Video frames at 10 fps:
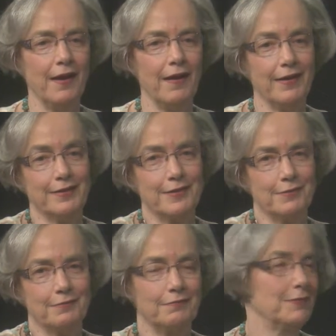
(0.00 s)

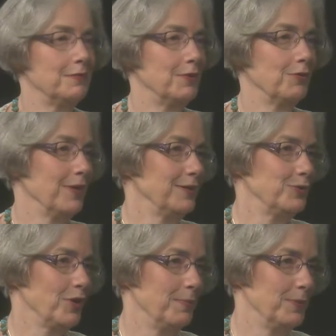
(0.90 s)
it's the
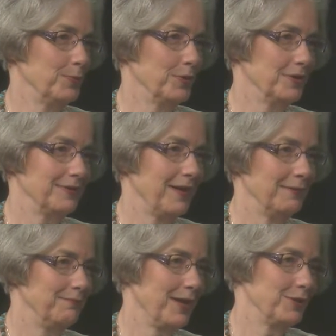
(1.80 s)
greatest job in the world.
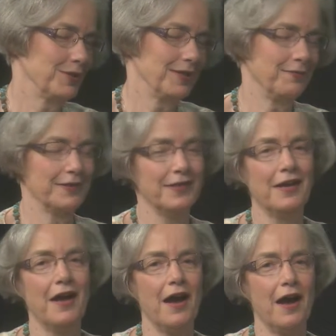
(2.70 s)
I, I just love it.
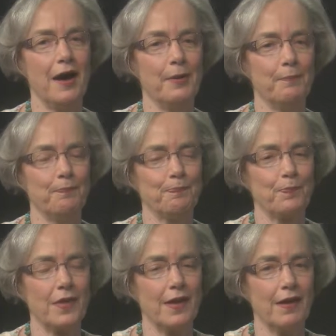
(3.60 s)
Um,
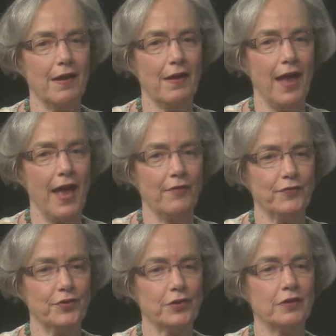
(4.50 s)

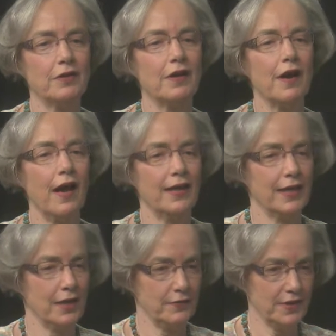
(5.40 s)
after I
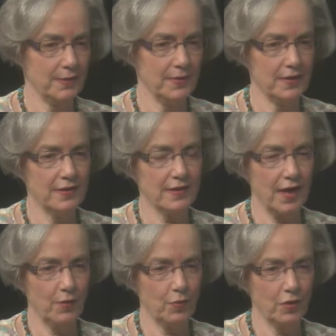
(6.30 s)
got out of Simmons,
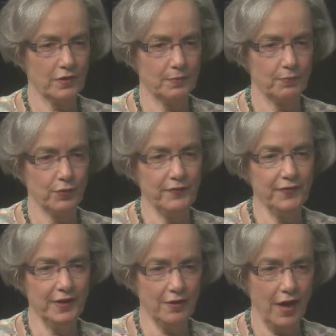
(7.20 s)
I worked
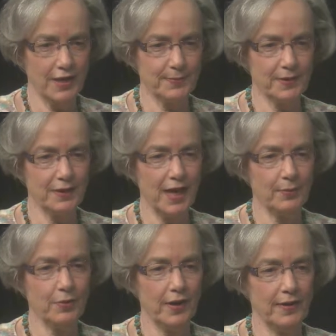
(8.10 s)
briefly in a hospital
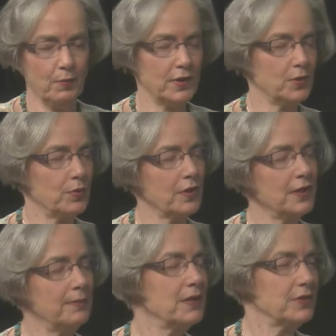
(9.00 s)
library and then went to work
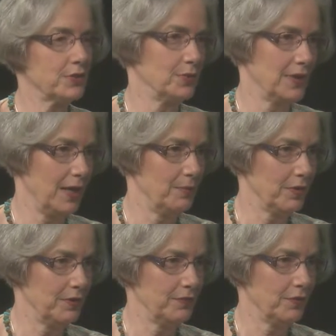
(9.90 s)
in a middle school
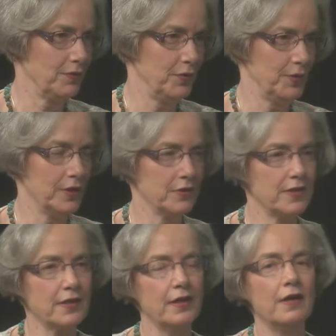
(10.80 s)
library for a few
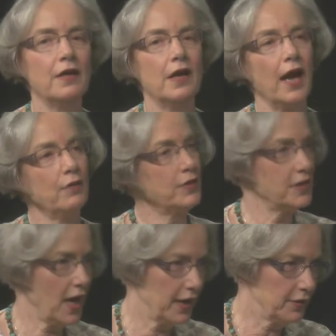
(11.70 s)
years. I
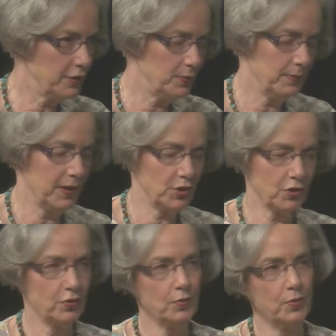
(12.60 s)
retired when my
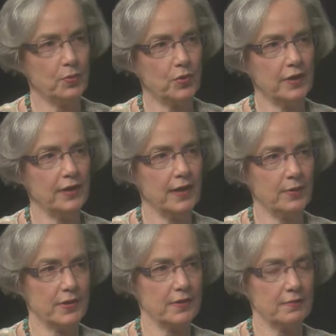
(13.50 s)
children were born and I
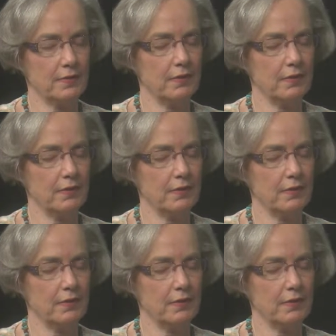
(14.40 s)
was